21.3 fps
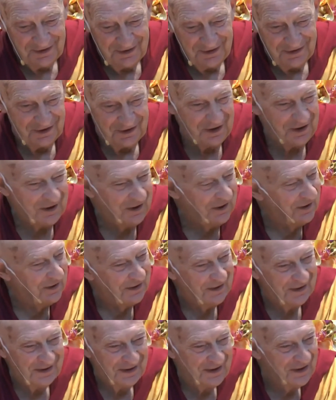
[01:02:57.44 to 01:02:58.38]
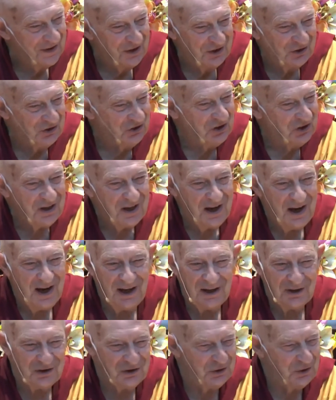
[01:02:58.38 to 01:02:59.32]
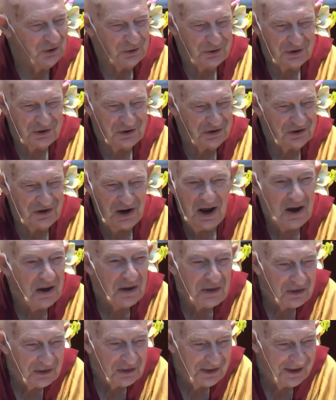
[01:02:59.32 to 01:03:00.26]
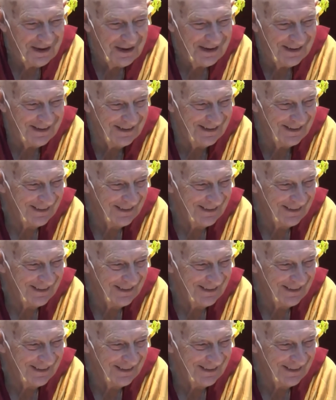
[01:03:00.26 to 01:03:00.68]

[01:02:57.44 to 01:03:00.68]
"Oh, she hates you to death."